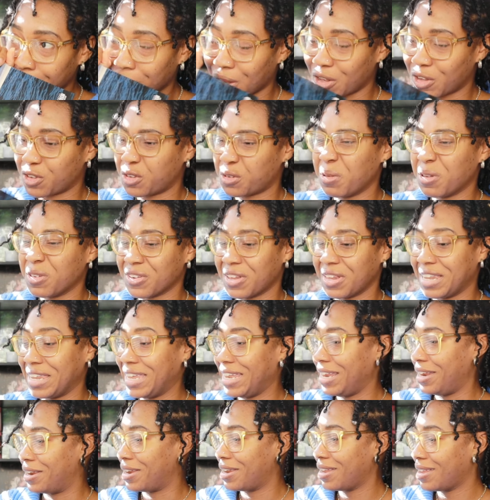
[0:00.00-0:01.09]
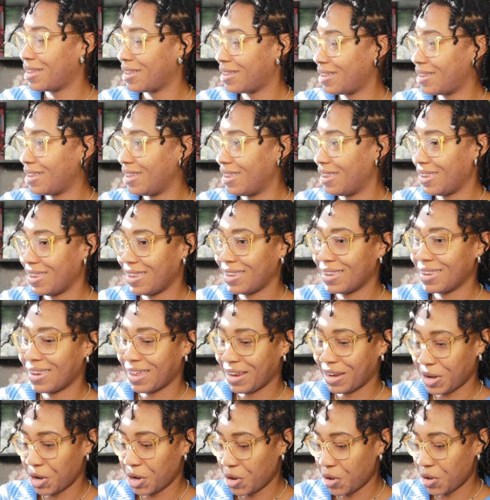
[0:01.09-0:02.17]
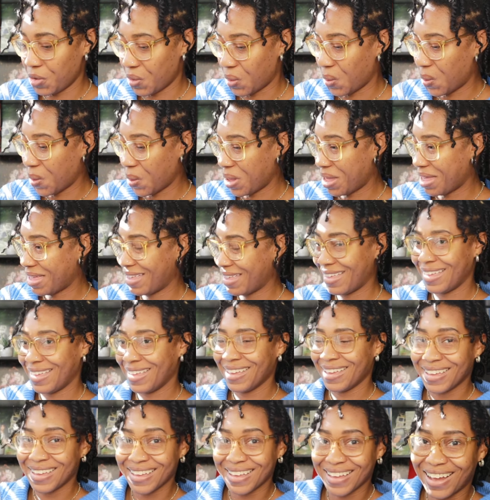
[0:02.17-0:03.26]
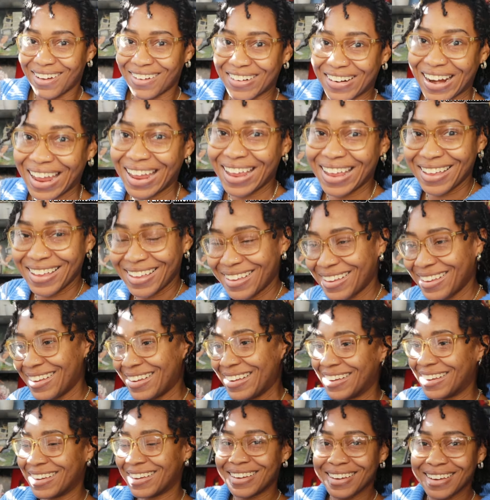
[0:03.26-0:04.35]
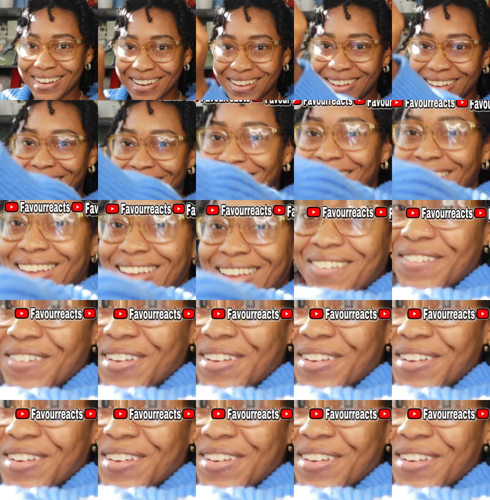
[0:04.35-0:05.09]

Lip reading: It smells clean. Like new. All right, here we